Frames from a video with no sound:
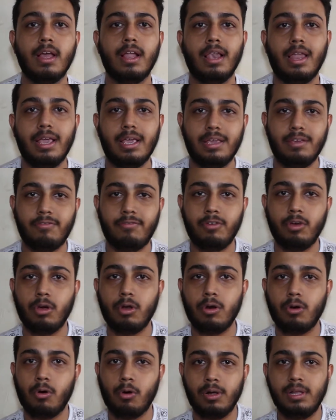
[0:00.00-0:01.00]
Like if
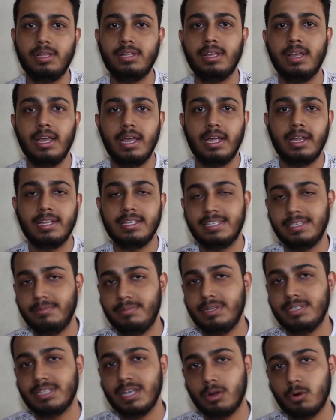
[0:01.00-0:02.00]
your all
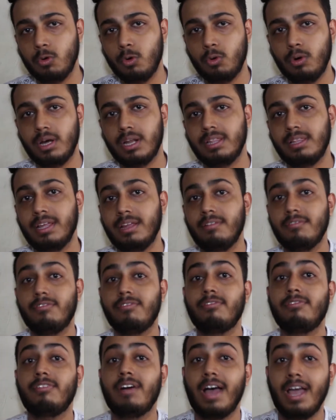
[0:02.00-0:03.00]
GBs are over, then
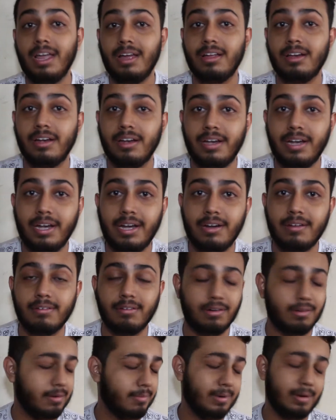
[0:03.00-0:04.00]
500
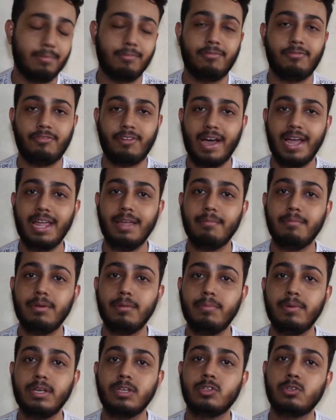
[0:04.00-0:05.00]
or 5
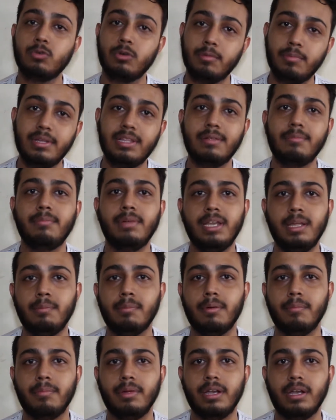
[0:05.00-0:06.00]
Mbps should be the
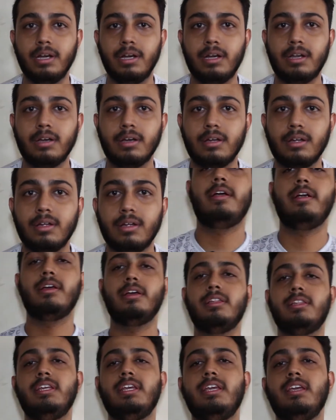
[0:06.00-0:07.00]
minimum in it. And
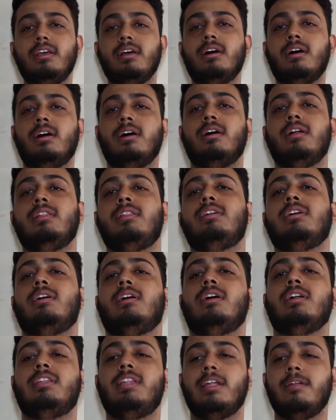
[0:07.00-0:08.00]
the
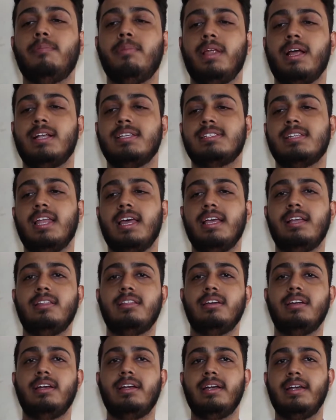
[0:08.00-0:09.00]
other plans like
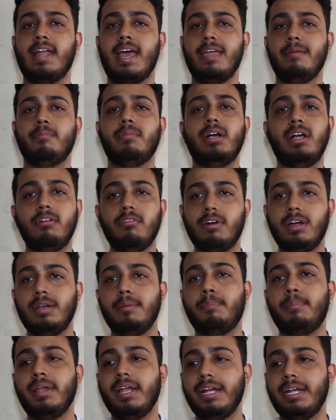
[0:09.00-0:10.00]
the diamond one,
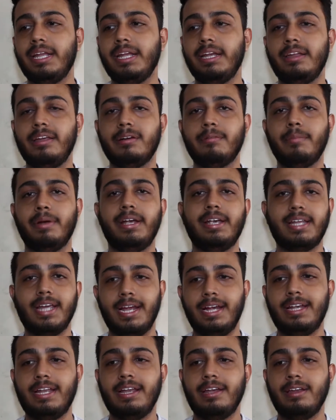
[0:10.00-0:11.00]
platinum and
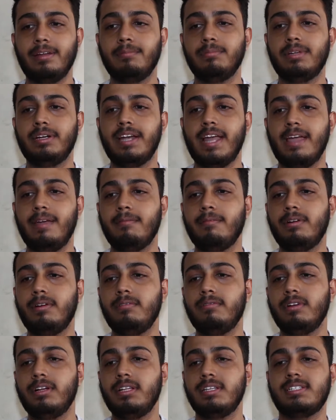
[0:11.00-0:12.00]
titanium. The
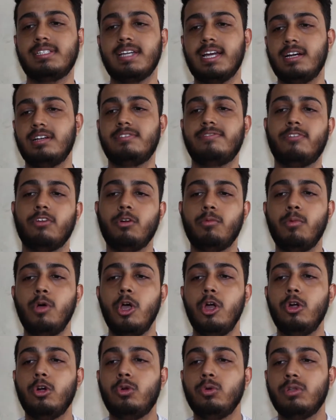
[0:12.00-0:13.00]
diamond one starts from
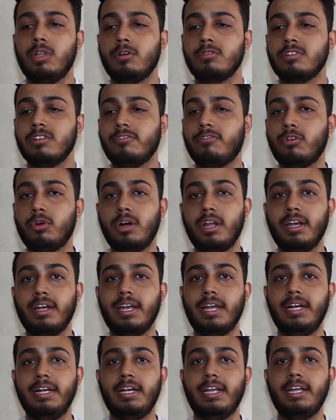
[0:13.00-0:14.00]

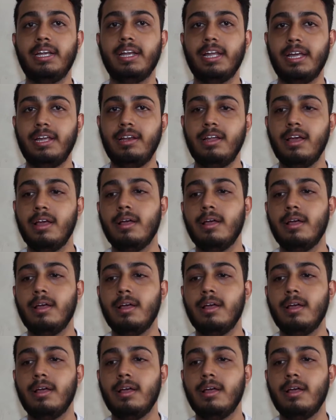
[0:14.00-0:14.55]
2499